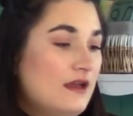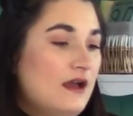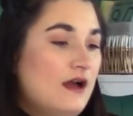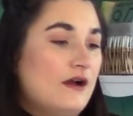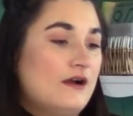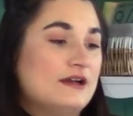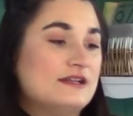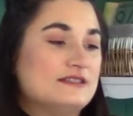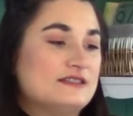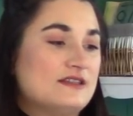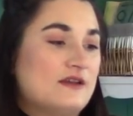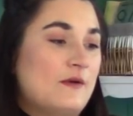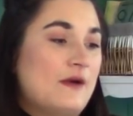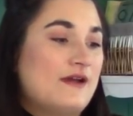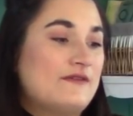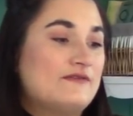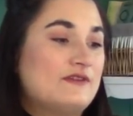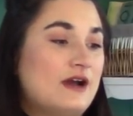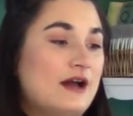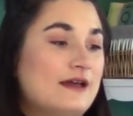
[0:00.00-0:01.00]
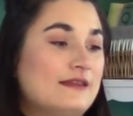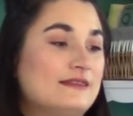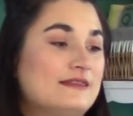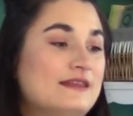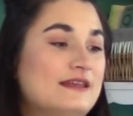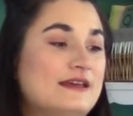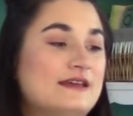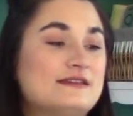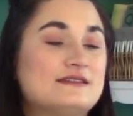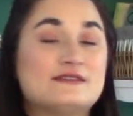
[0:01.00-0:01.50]
All right, so I've got
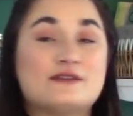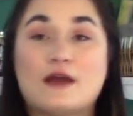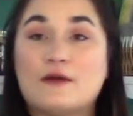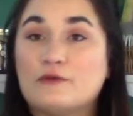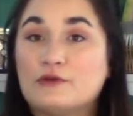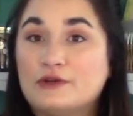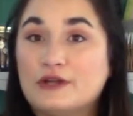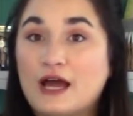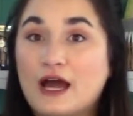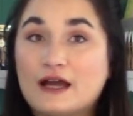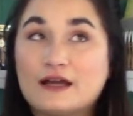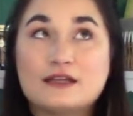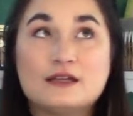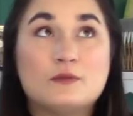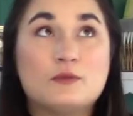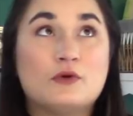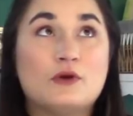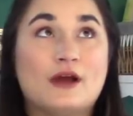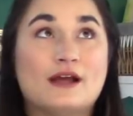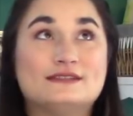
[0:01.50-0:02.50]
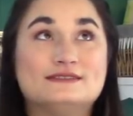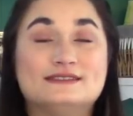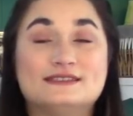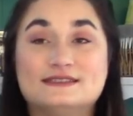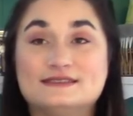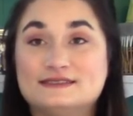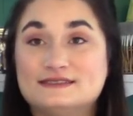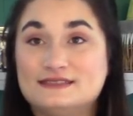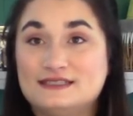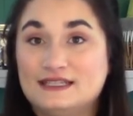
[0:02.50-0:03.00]
this. Uh, we're not gonna press
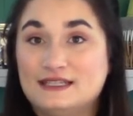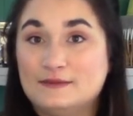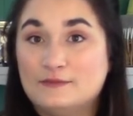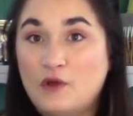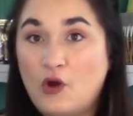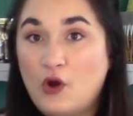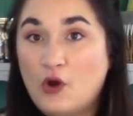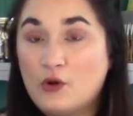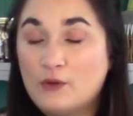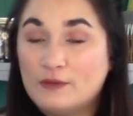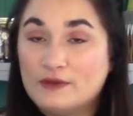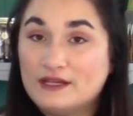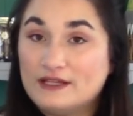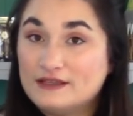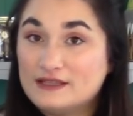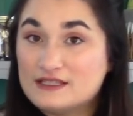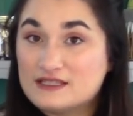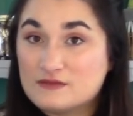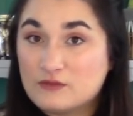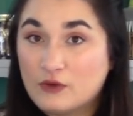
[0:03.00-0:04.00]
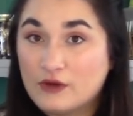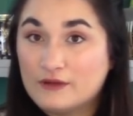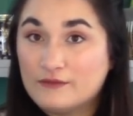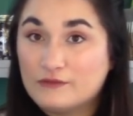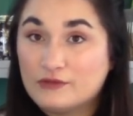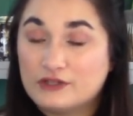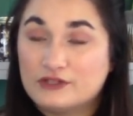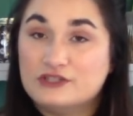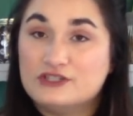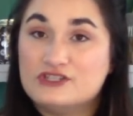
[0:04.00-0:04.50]
this seam open at this point.
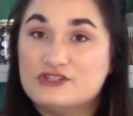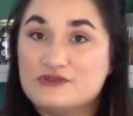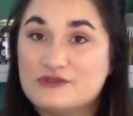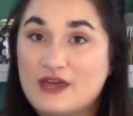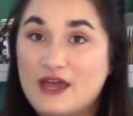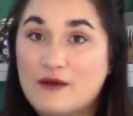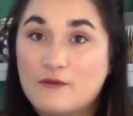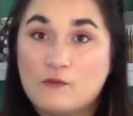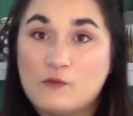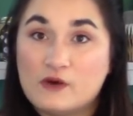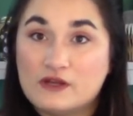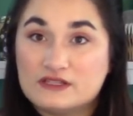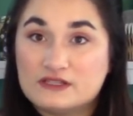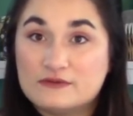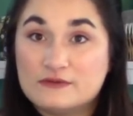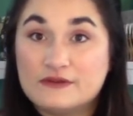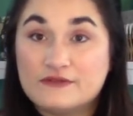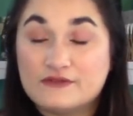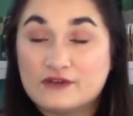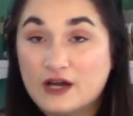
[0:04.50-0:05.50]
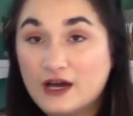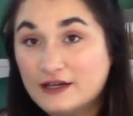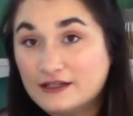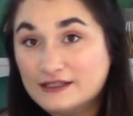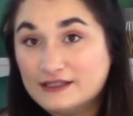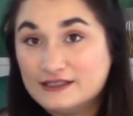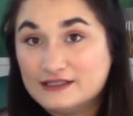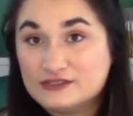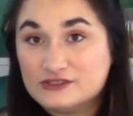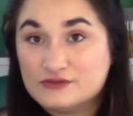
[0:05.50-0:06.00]
We're gonna do that once we've cut
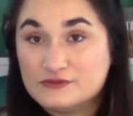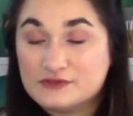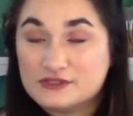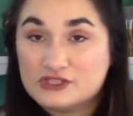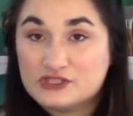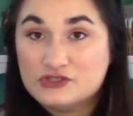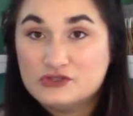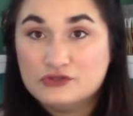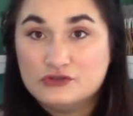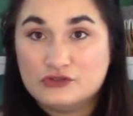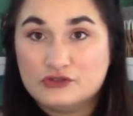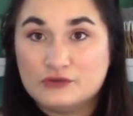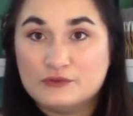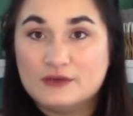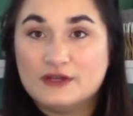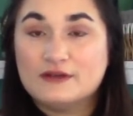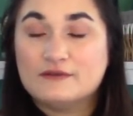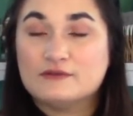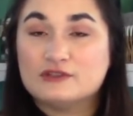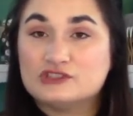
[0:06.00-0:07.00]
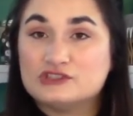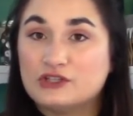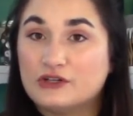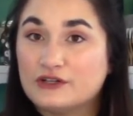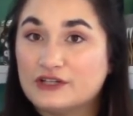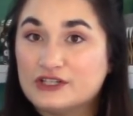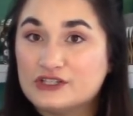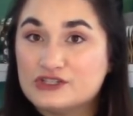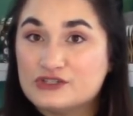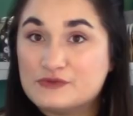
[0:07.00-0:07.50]
it into a tube and we're
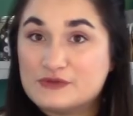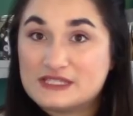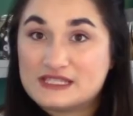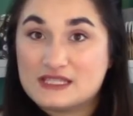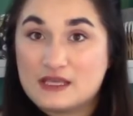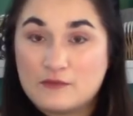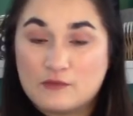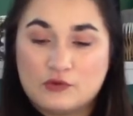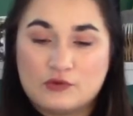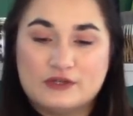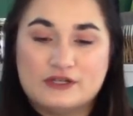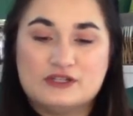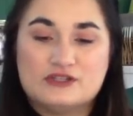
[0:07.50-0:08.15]
starting to assemble it